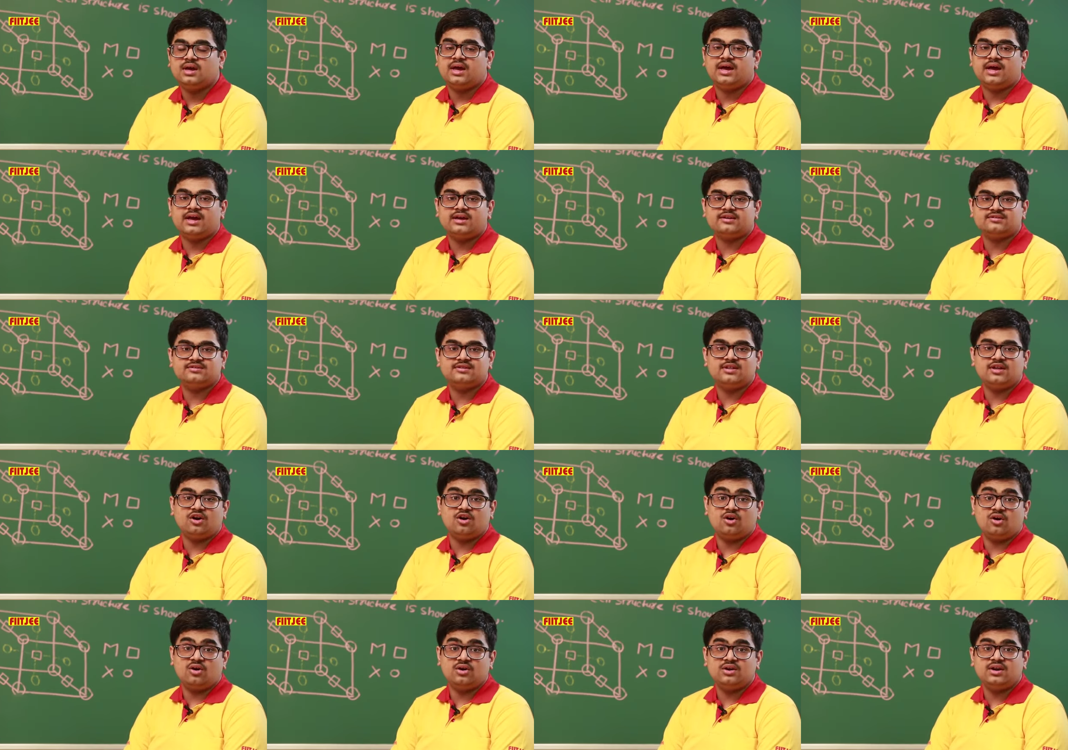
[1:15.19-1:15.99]
as
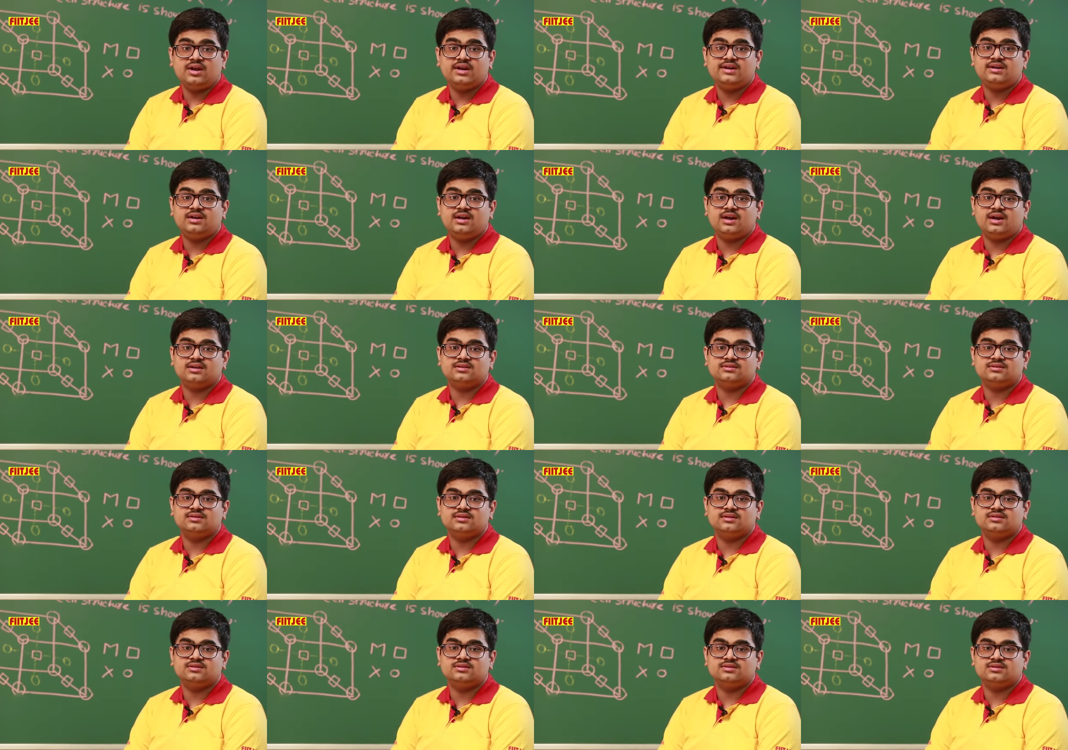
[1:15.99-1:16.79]
the online
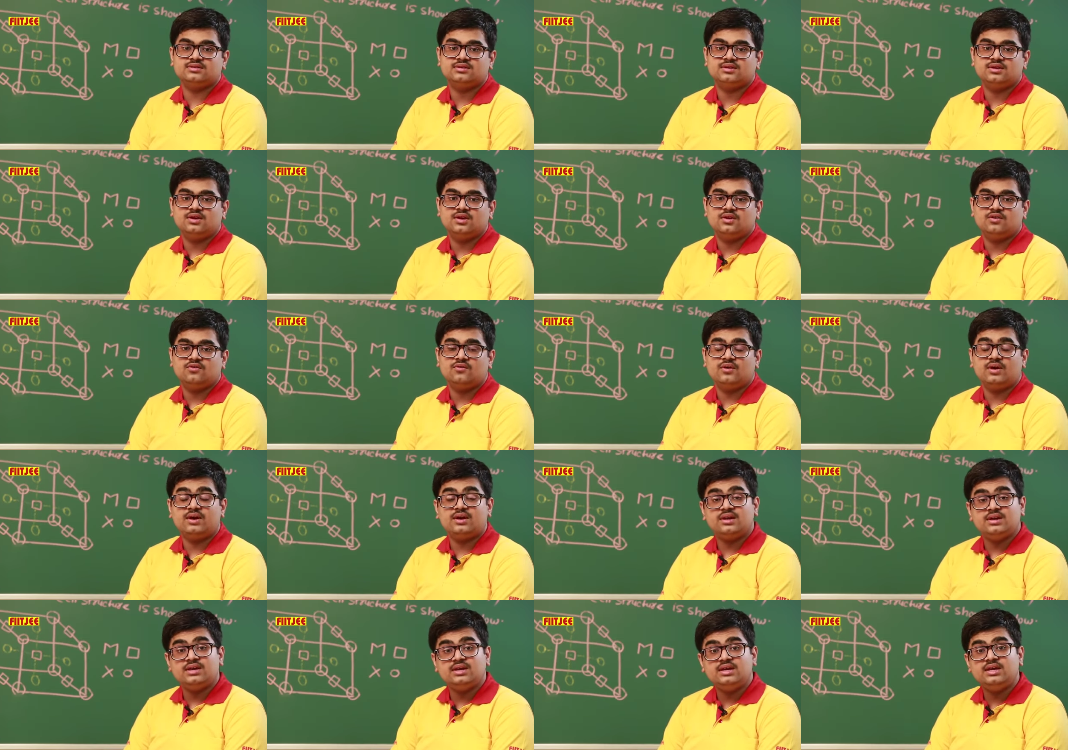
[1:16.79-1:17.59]
classes
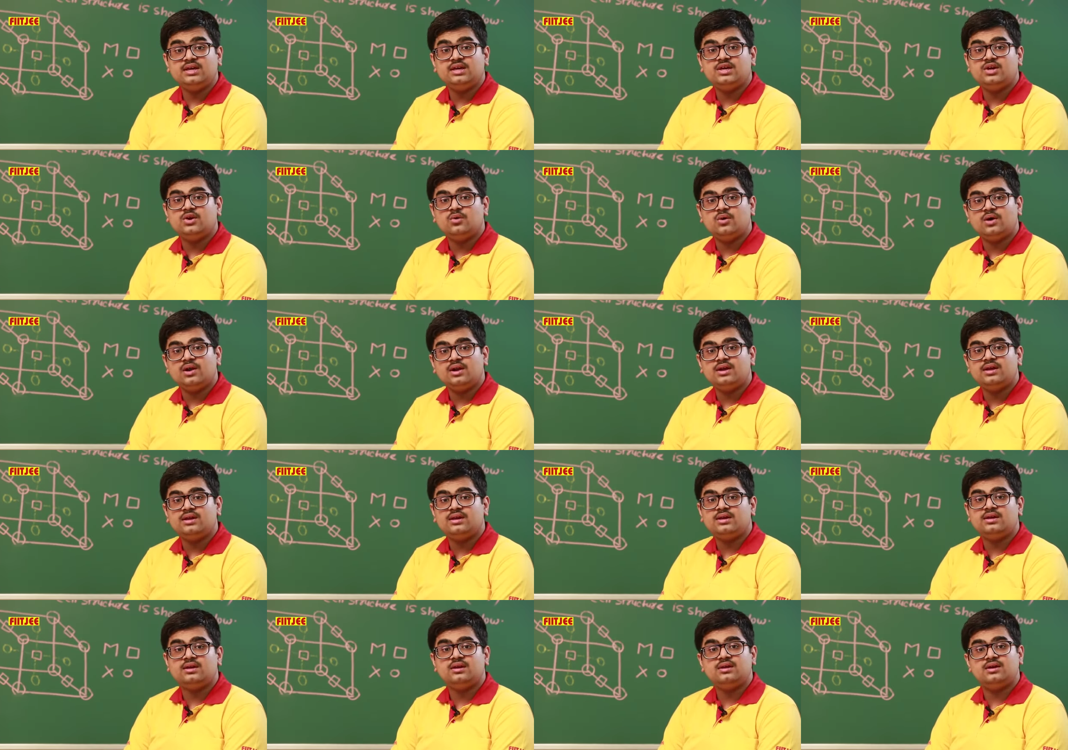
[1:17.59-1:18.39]
were
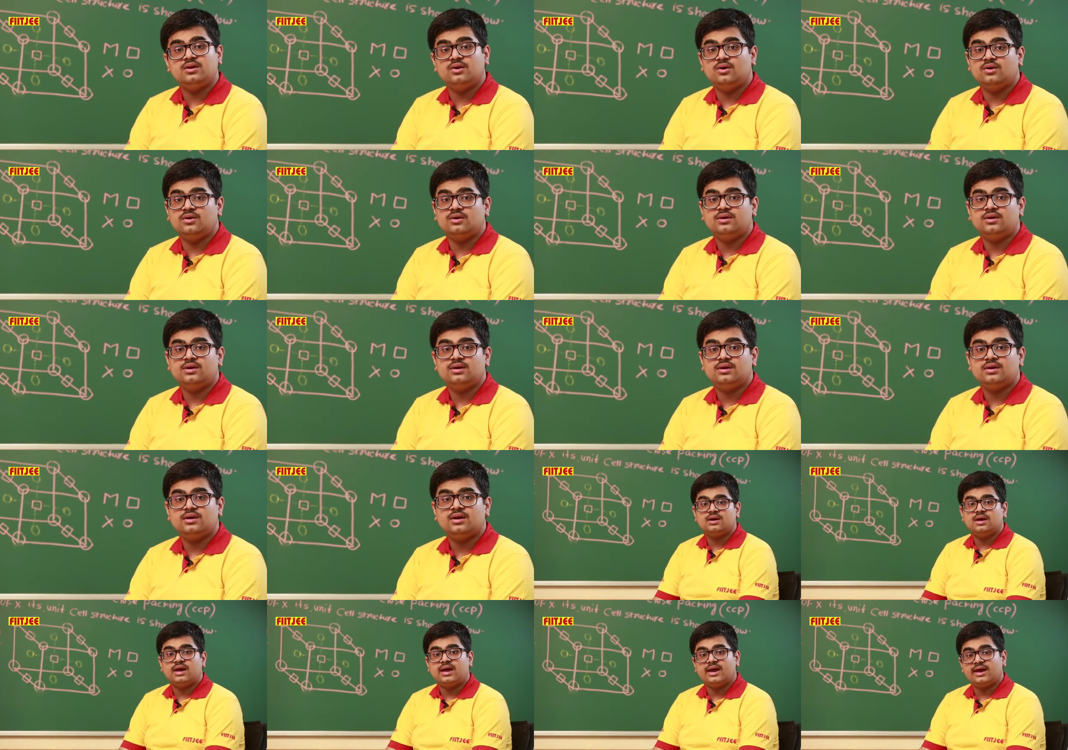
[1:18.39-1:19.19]
equally good
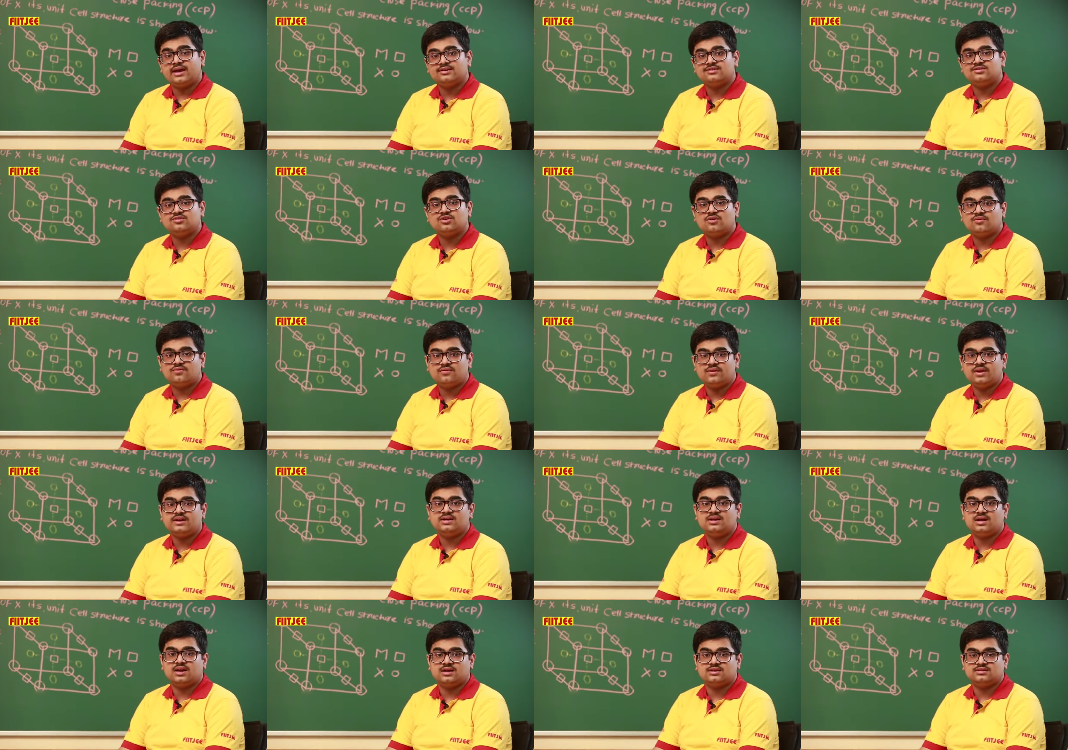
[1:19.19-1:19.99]
as
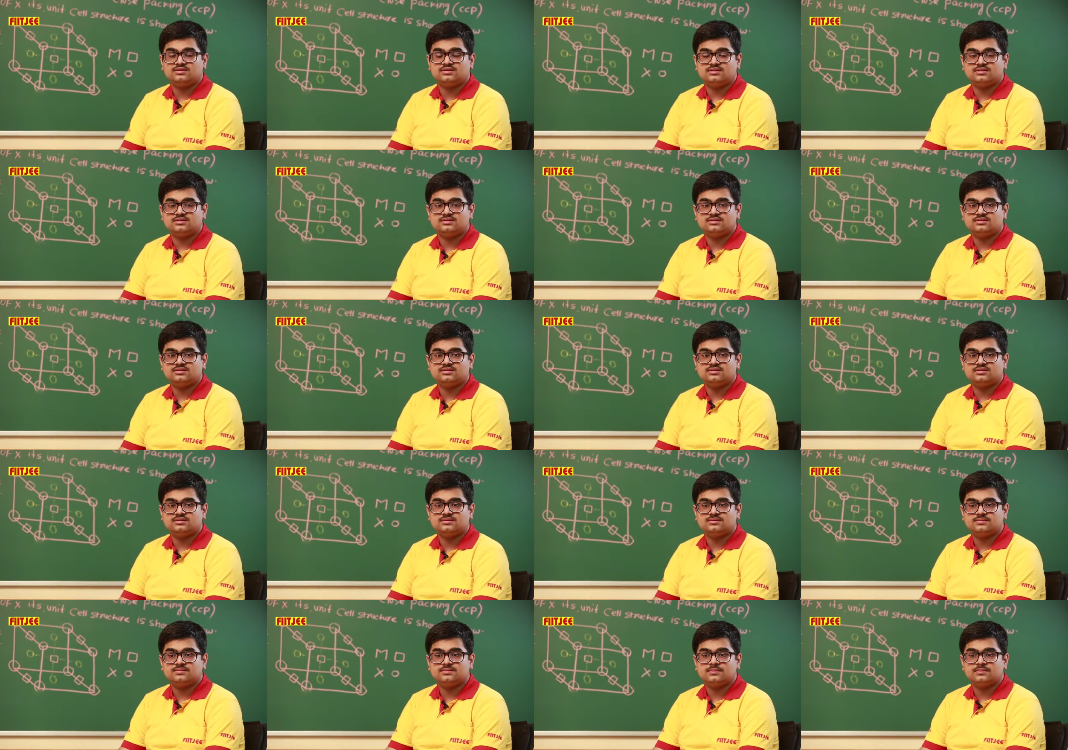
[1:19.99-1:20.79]
offline classes.